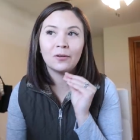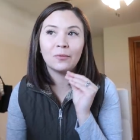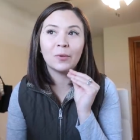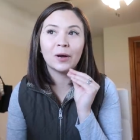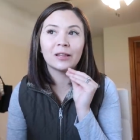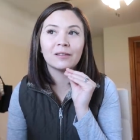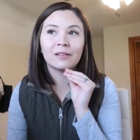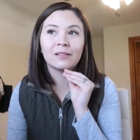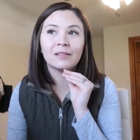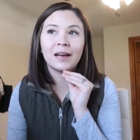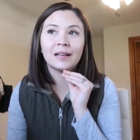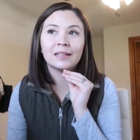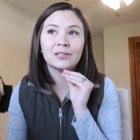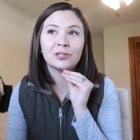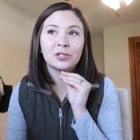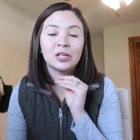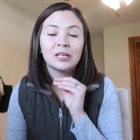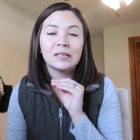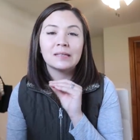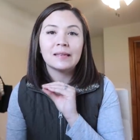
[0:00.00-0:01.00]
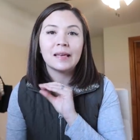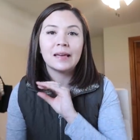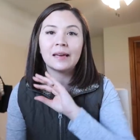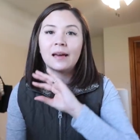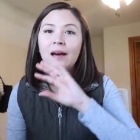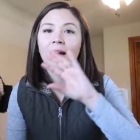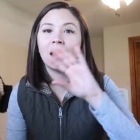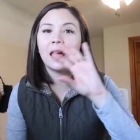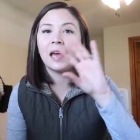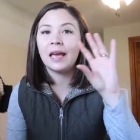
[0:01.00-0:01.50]
whether that's just like
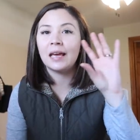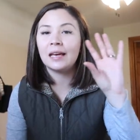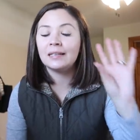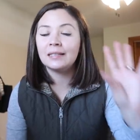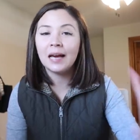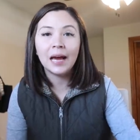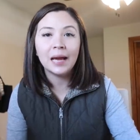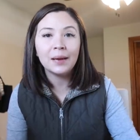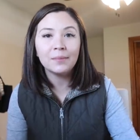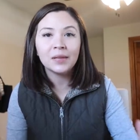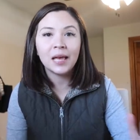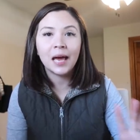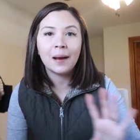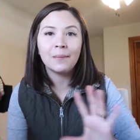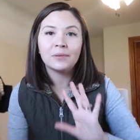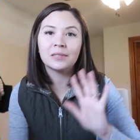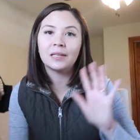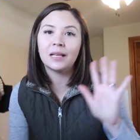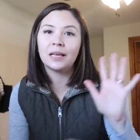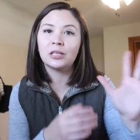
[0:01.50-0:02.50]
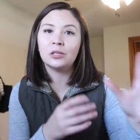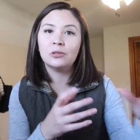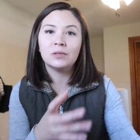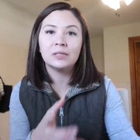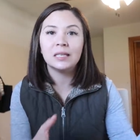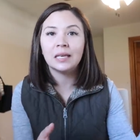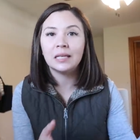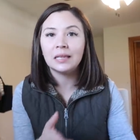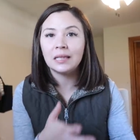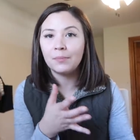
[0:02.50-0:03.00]
a time lapse, like you
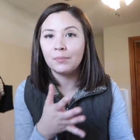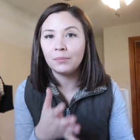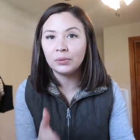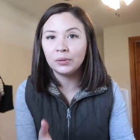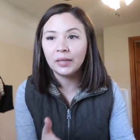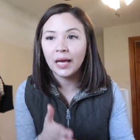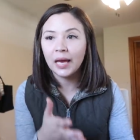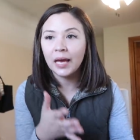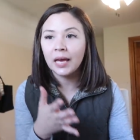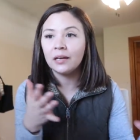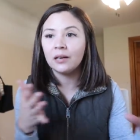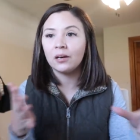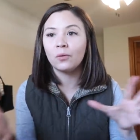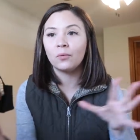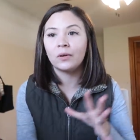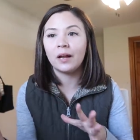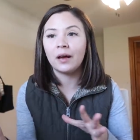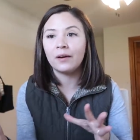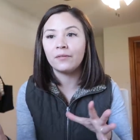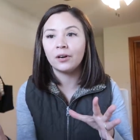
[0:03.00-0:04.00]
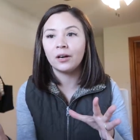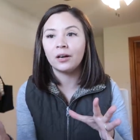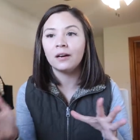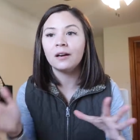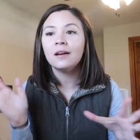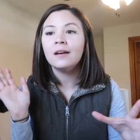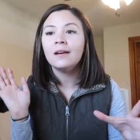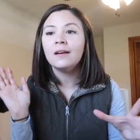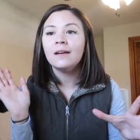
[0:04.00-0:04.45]
seeing them play or whatever.